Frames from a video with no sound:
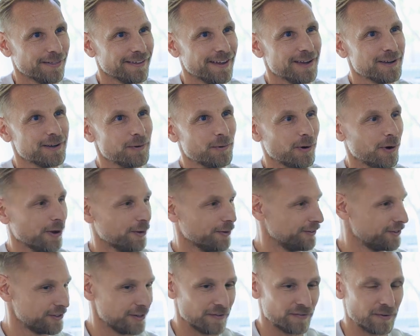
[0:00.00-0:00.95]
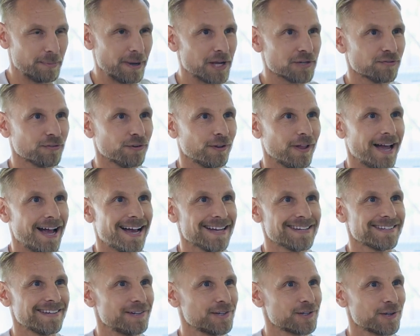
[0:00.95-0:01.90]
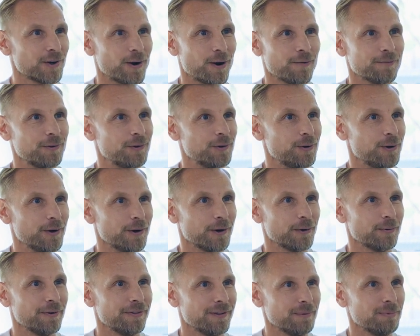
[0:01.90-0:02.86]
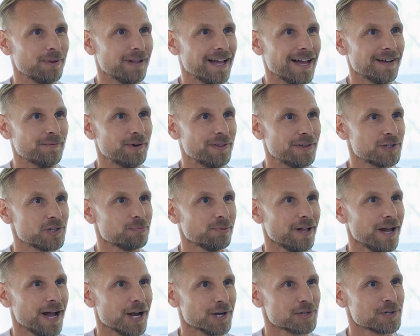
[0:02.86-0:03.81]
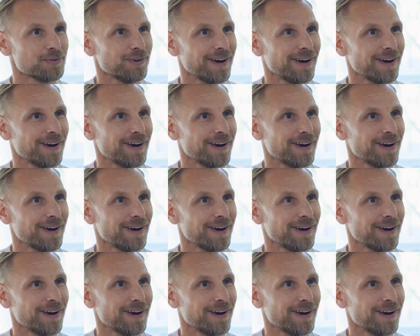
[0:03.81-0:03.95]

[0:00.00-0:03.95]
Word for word: thank you. I'll save the best for last and start off the new year with a, bla- with a splash,